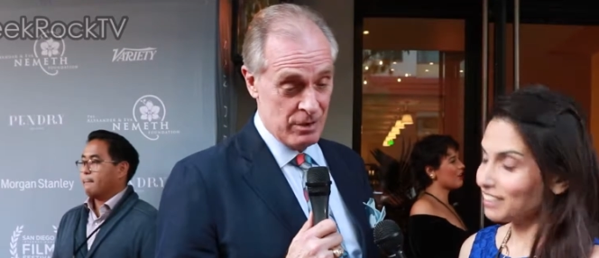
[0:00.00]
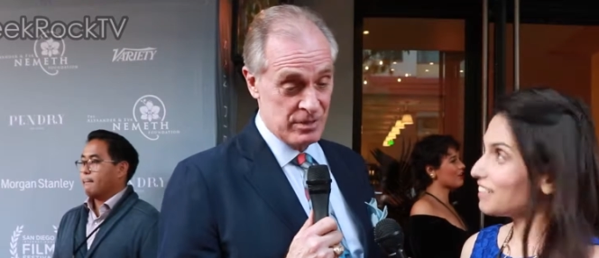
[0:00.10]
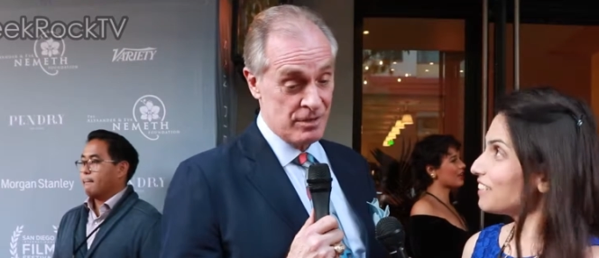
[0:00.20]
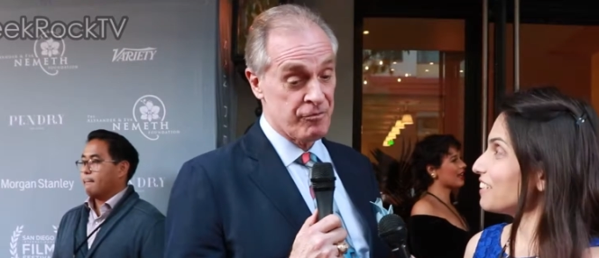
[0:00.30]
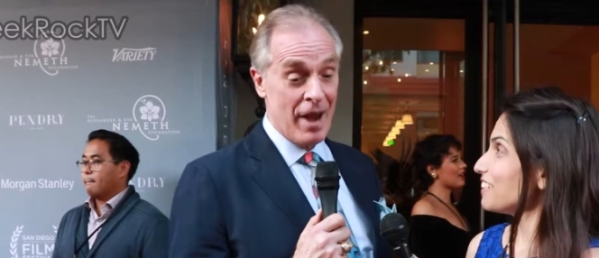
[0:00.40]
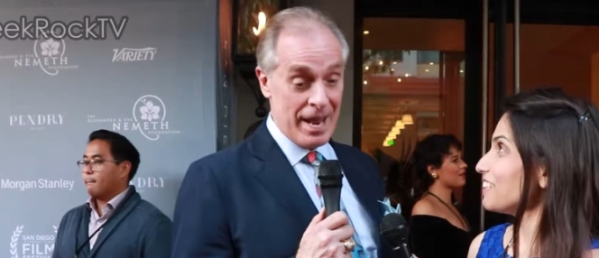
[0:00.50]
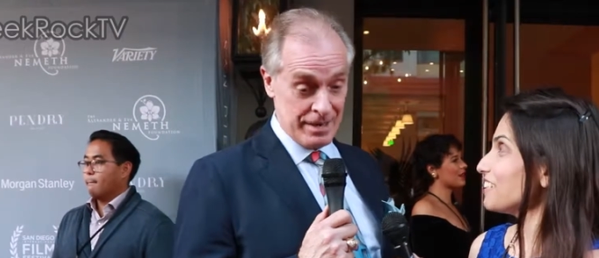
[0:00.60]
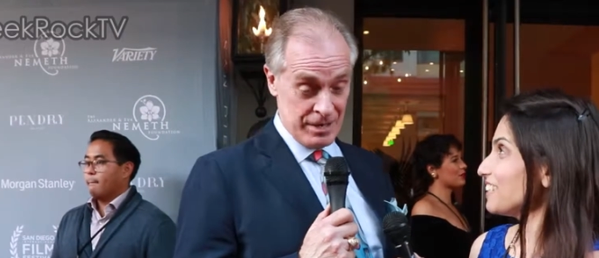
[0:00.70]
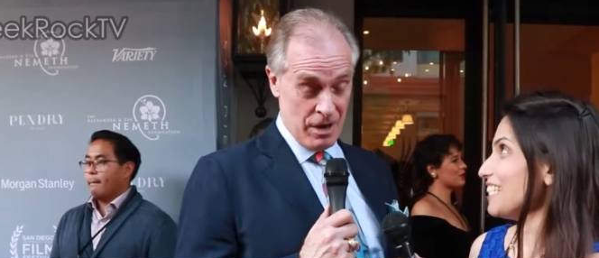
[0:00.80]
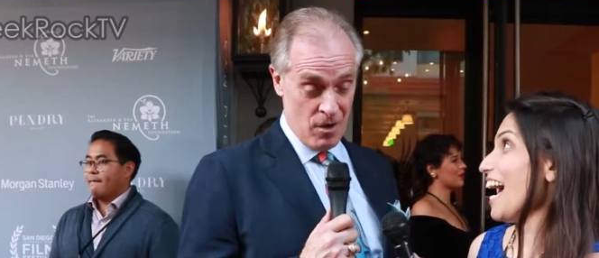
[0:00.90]
Speaker 1: was a friend,
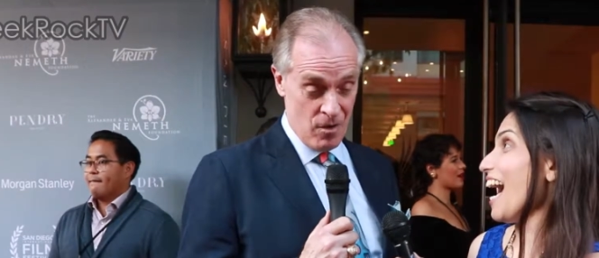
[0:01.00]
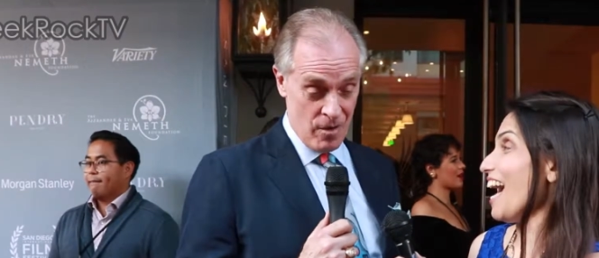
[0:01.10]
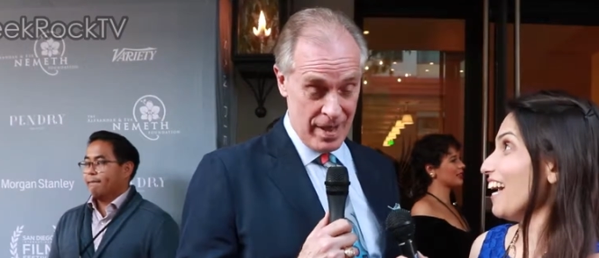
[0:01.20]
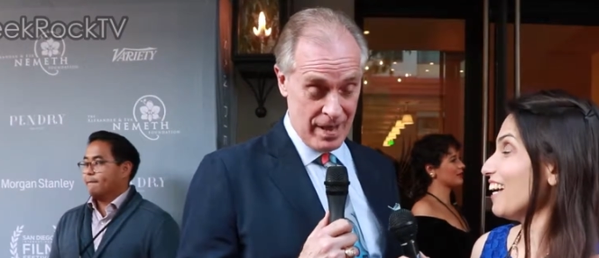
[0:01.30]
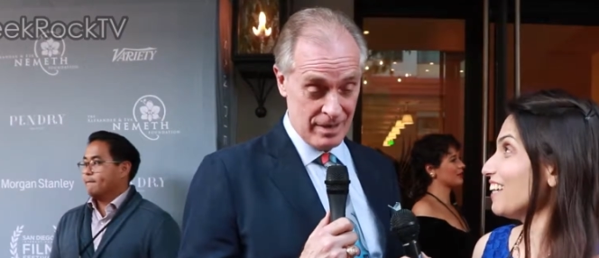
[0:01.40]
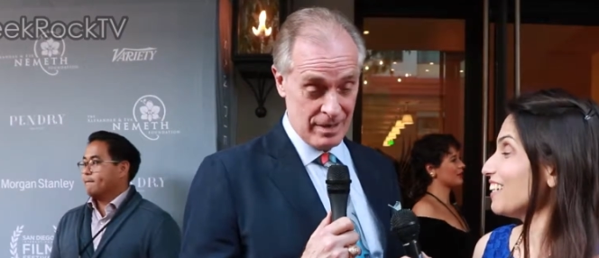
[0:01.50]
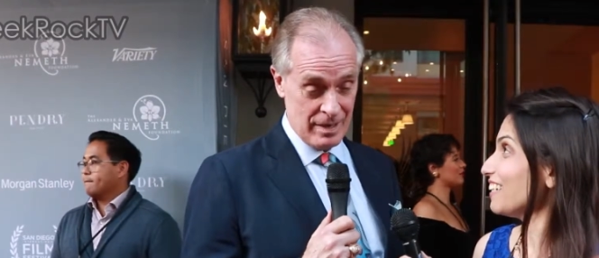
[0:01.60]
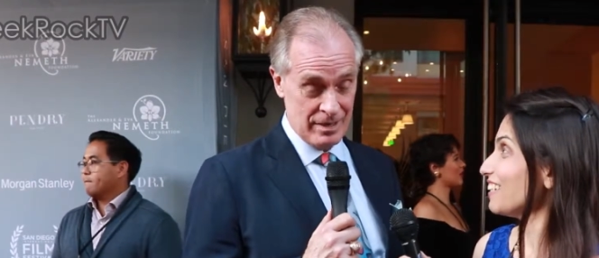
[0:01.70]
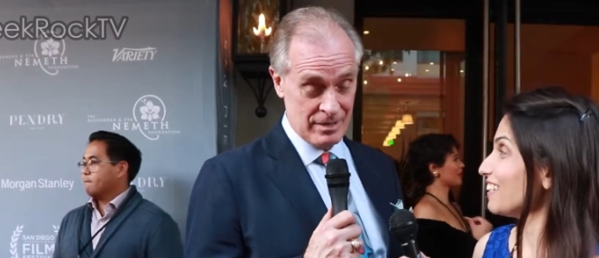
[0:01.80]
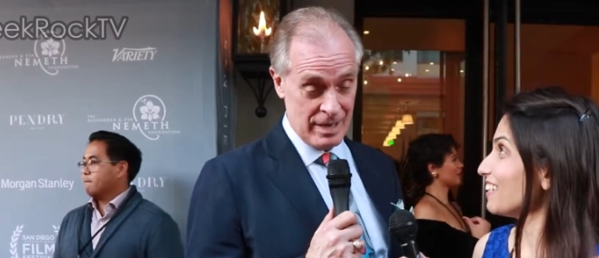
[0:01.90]
you know, and uh,
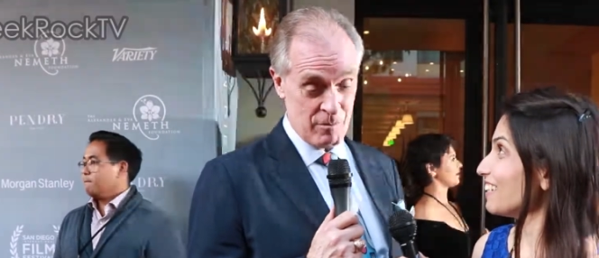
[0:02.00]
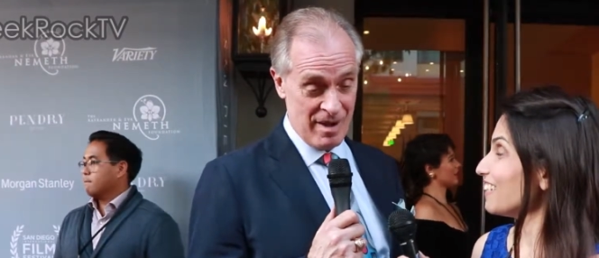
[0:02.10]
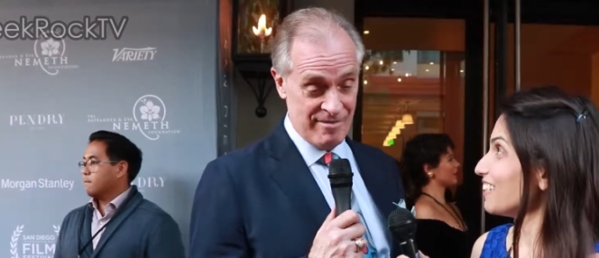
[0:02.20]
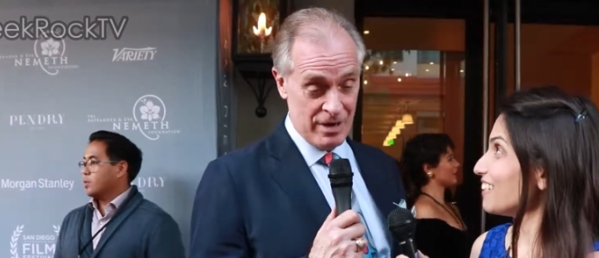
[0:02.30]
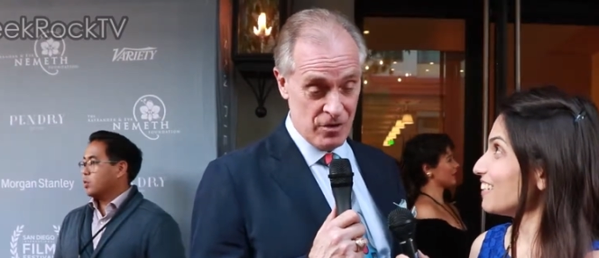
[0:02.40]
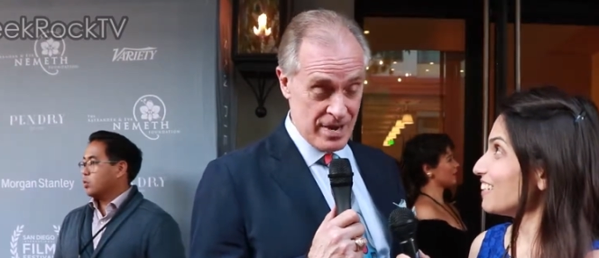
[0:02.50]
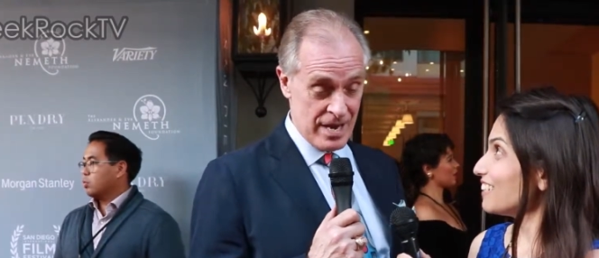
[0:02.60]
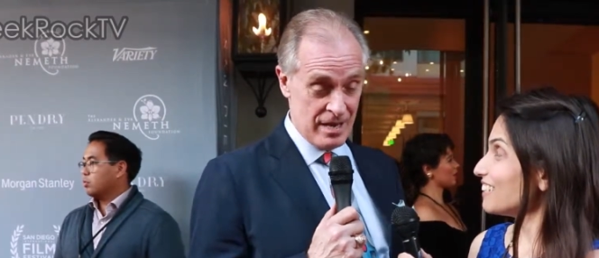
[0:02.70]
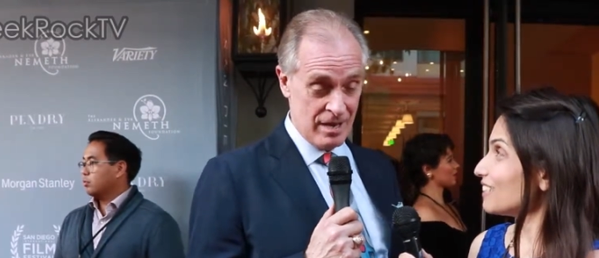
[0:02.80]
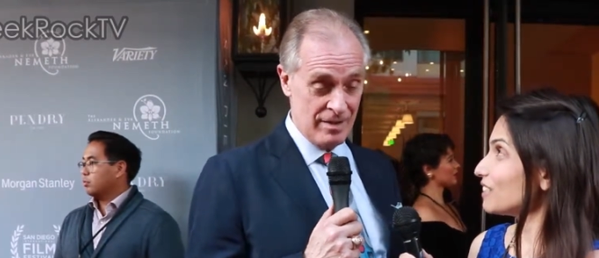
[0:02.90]
his late wife Veronique.
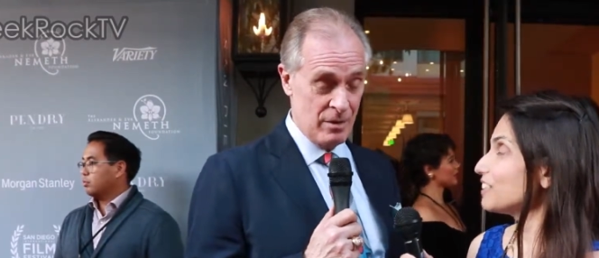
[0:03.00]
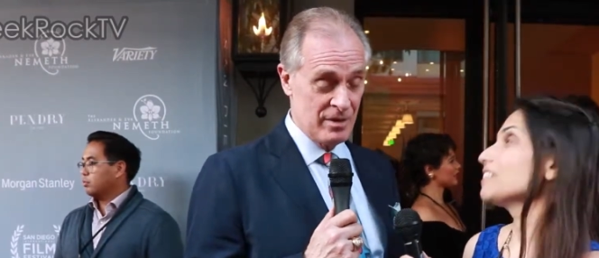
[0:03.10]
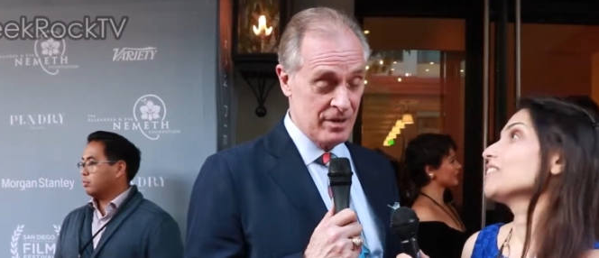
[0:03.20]
Uh, they were